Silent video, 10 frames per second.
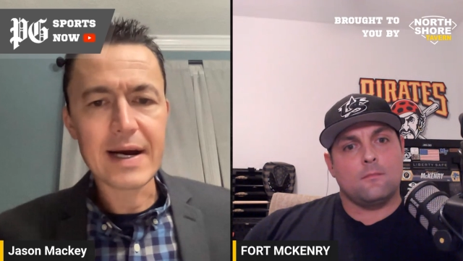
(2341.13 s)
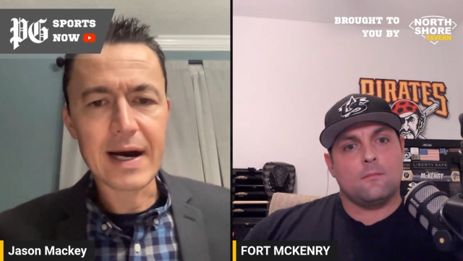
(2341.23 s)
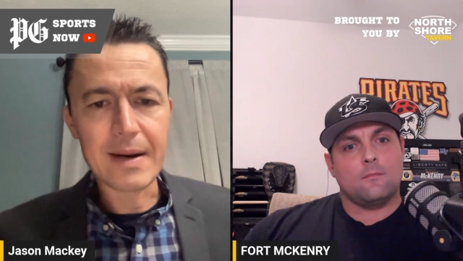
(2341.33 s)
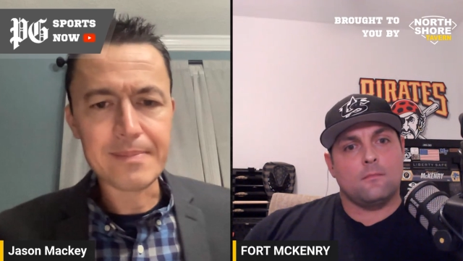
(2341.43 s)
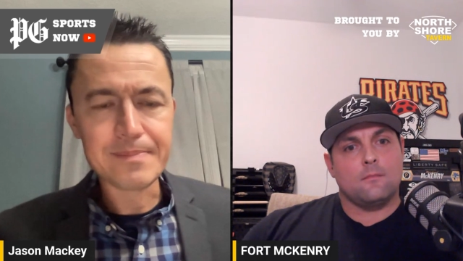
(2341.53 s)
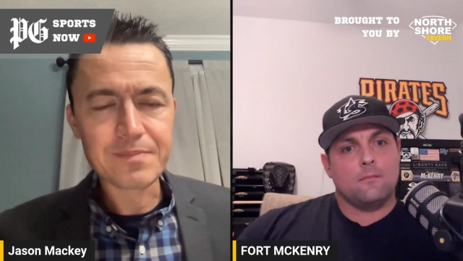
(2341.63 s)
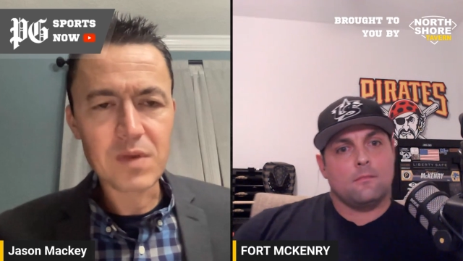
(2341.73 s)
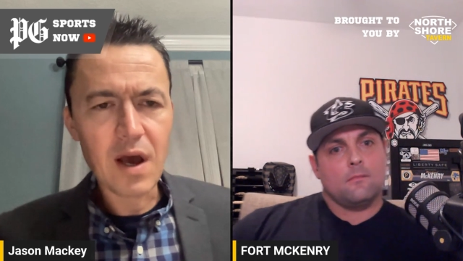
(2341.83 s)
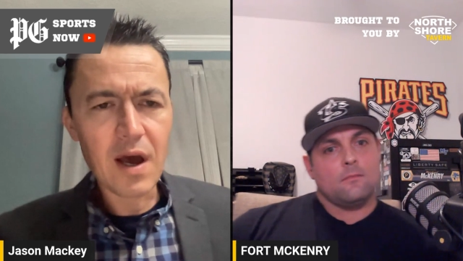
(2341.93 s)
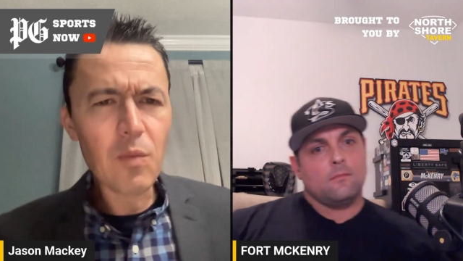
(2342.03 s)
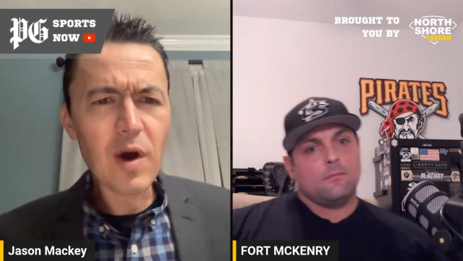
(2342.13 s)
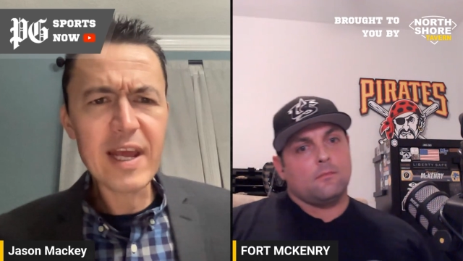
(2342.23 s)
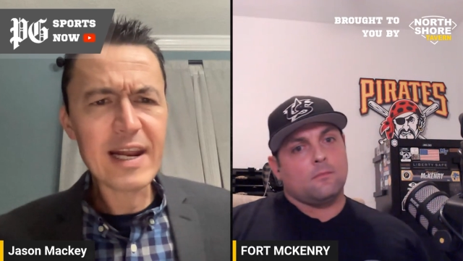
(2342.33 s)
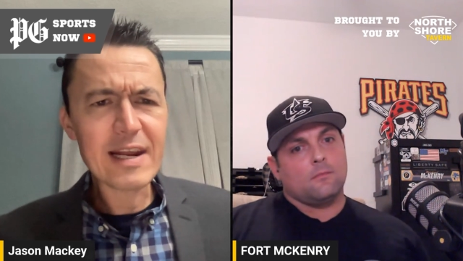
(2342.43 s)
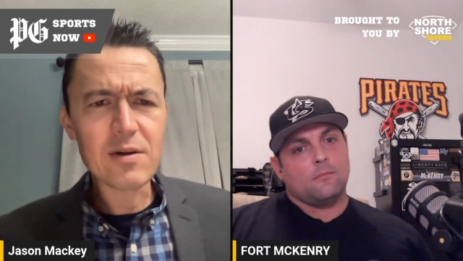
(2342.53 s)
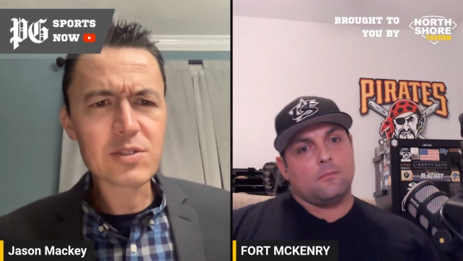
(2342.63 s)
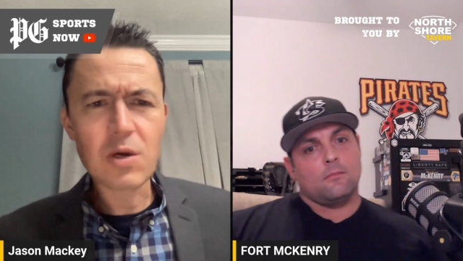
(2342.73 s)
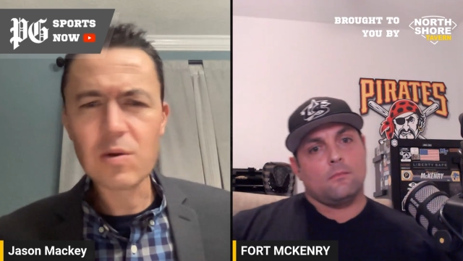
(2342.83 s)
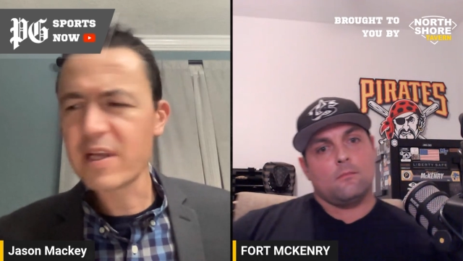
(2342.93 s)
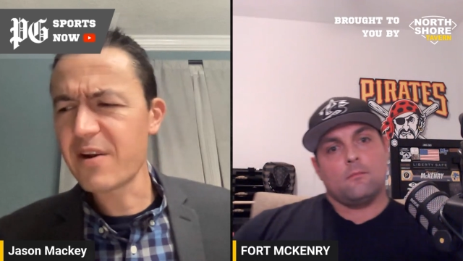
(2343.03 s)
Speaker 1: Um, on one hand, I don't
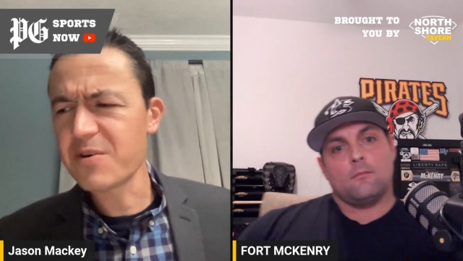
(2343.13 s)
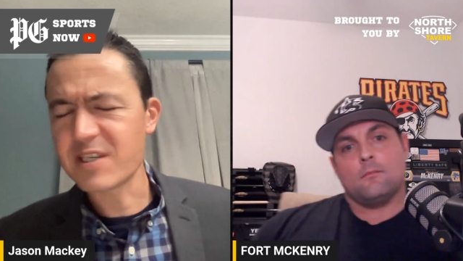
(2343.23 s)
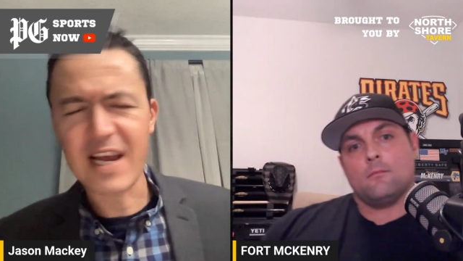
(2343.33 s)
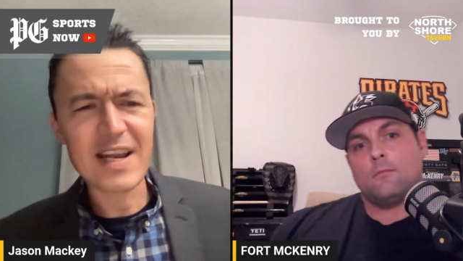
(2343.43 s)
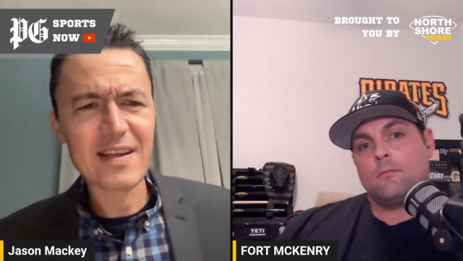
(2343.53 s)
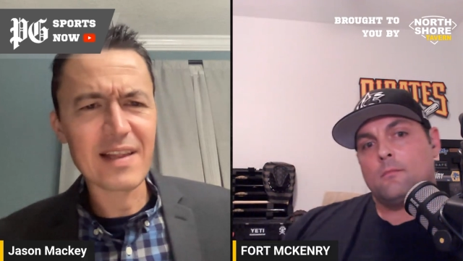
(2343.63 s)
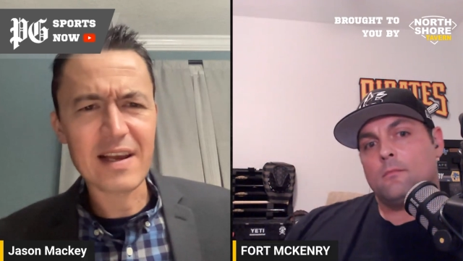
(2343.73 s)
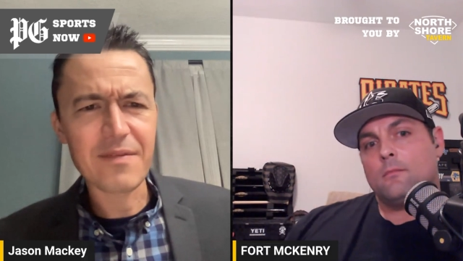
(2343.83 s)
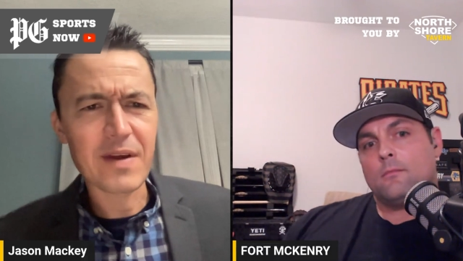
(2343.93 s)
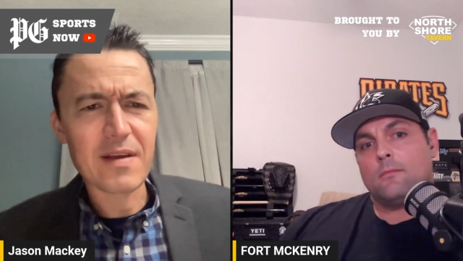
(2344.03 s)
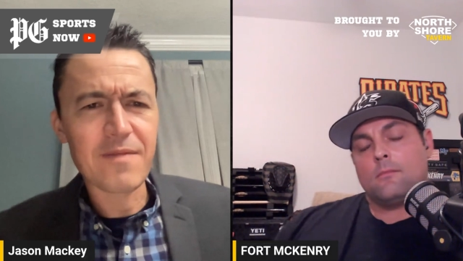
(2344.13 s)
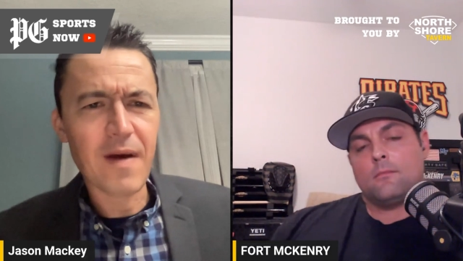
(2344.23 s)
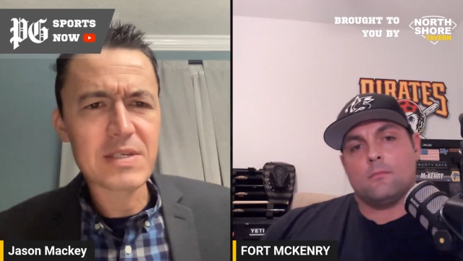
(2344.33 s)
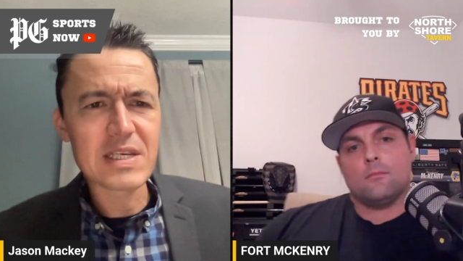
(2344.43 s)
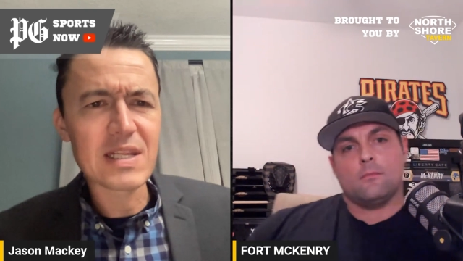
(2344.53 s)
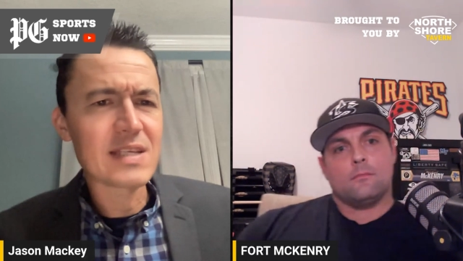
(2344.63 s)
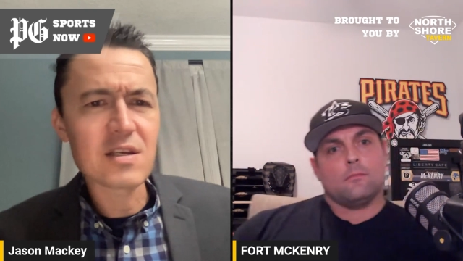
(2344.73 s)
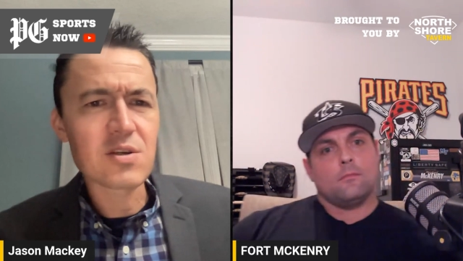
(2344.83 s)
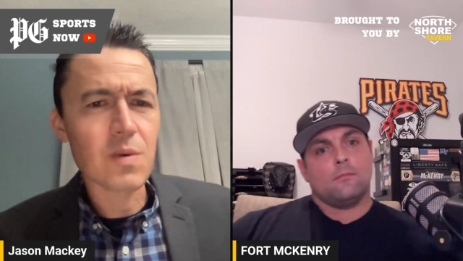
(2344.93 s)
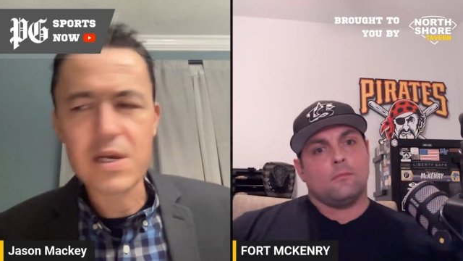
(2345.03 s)
totally understand it. Like if I, if I was in that
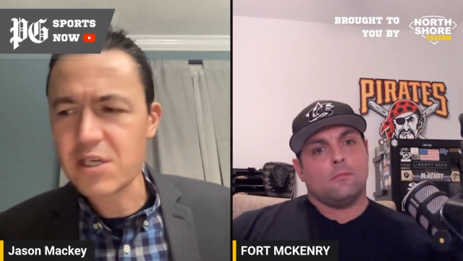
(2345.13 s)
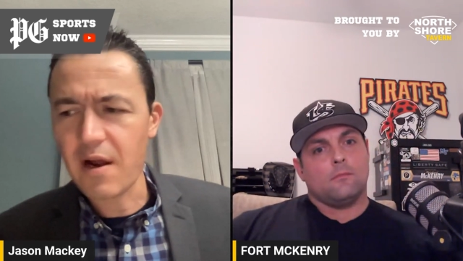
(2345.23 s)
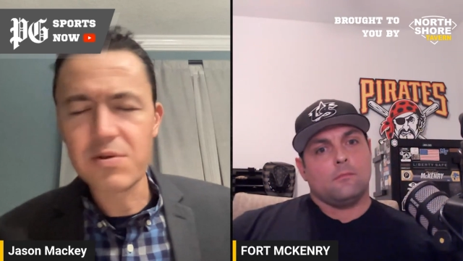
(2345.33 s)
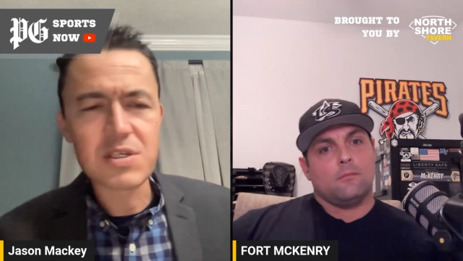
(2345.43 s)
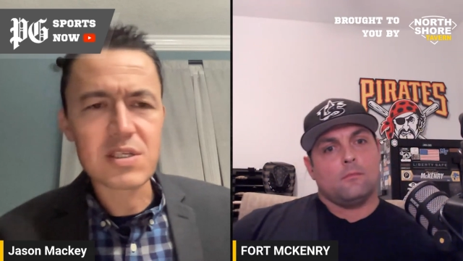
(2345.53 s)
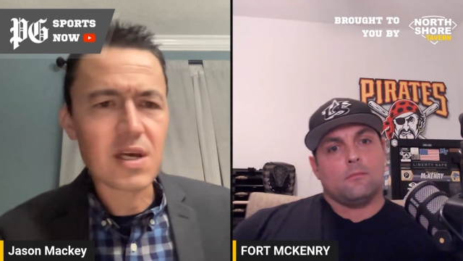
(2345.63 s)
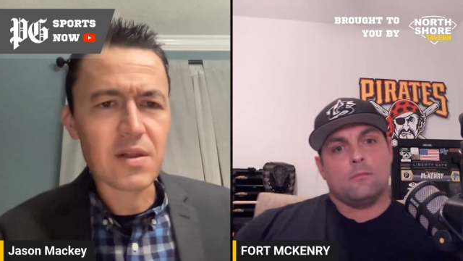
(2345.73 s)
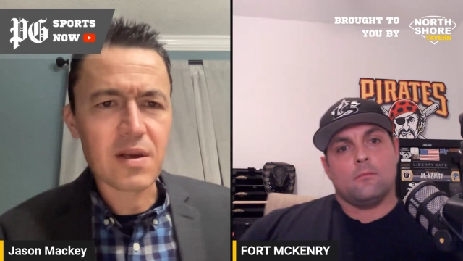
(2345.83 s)
situation, I would just tell the